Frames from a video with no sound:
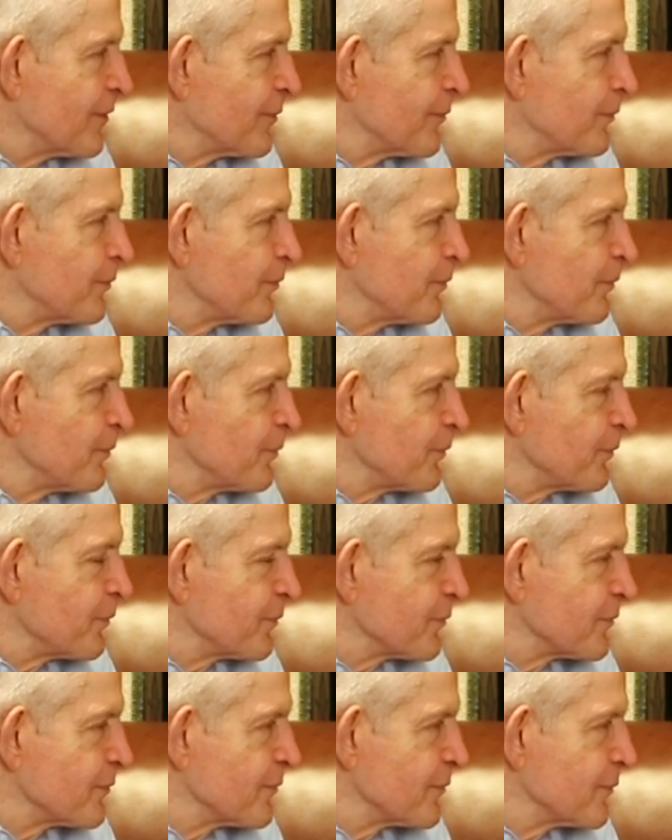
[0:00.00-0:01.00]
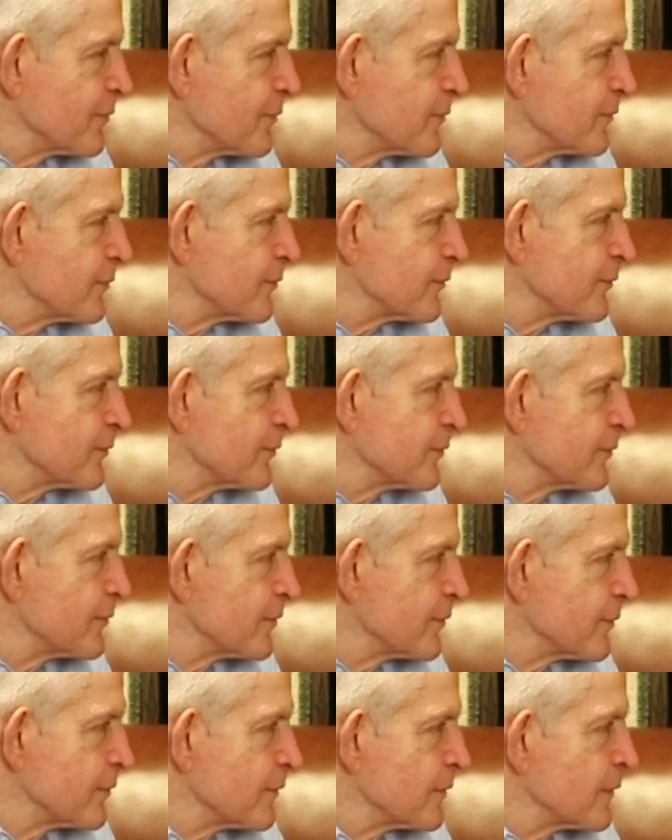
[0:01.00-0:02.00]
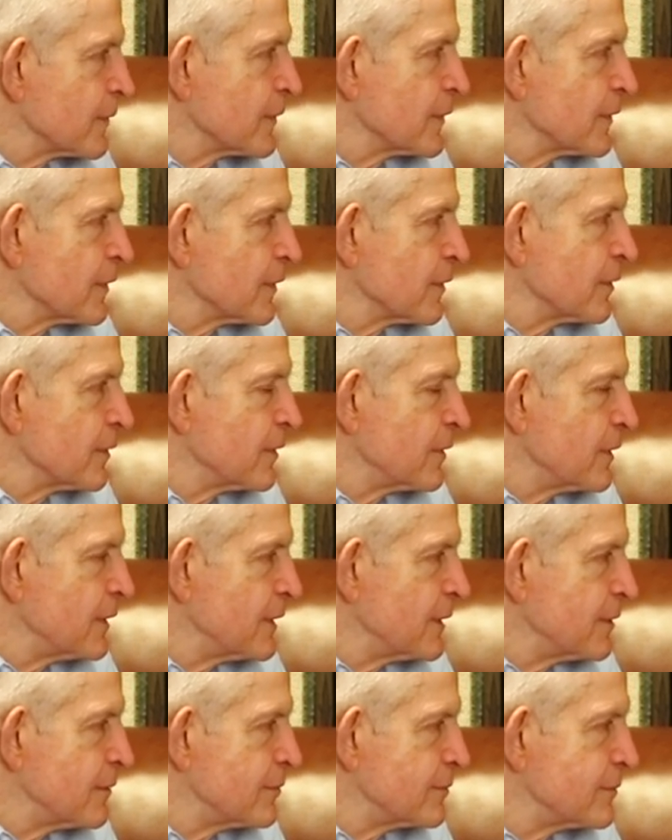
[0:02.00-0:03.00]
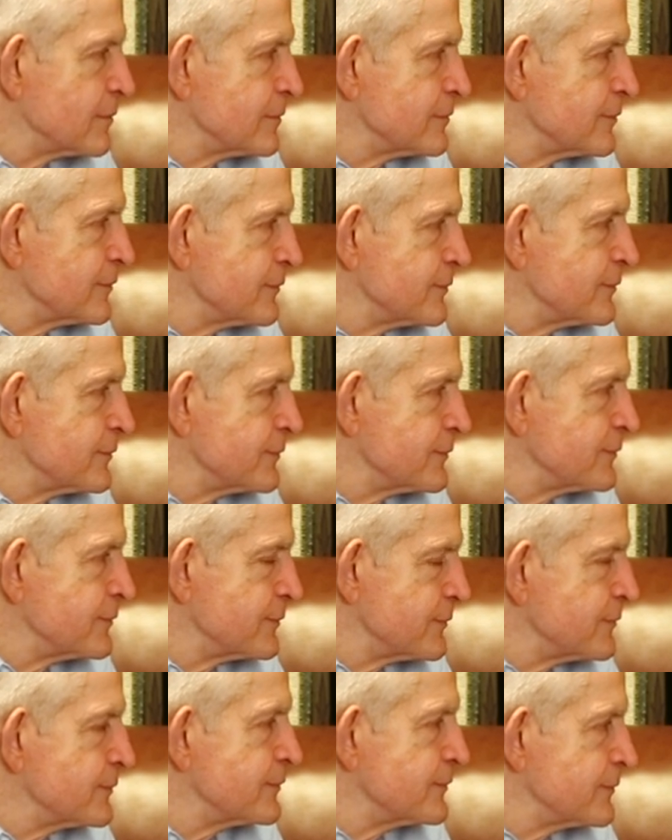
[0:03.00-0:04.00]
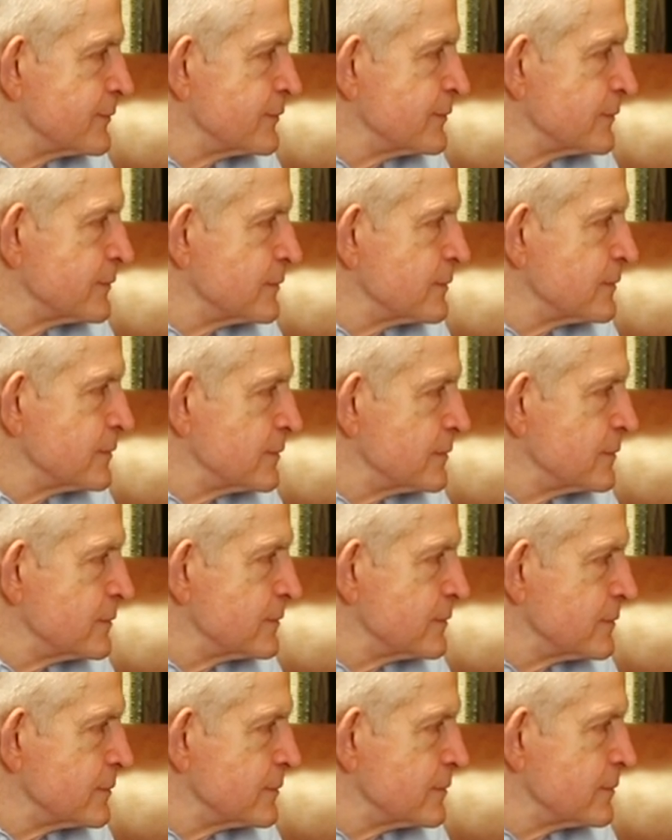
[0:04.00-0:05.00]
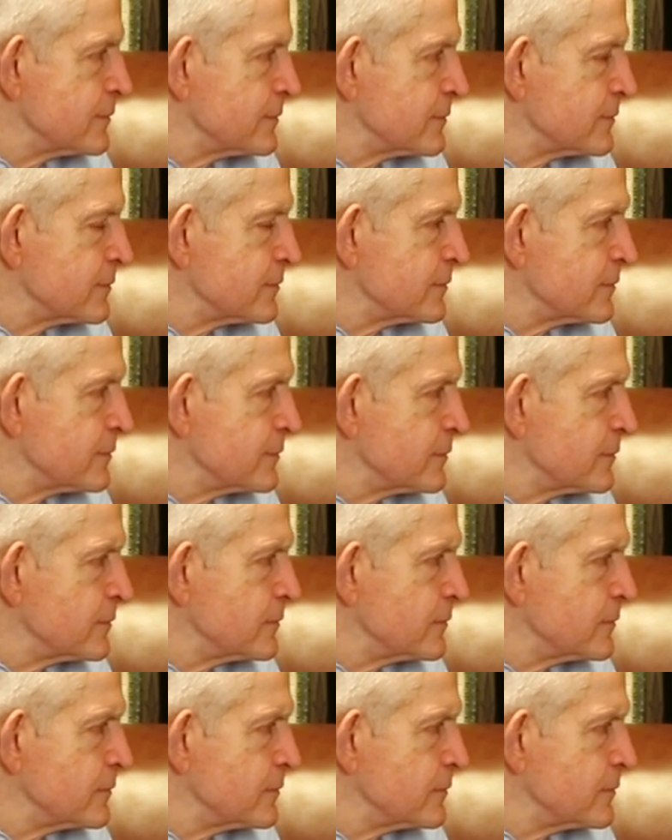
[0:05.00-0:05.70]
This person isn't speaking.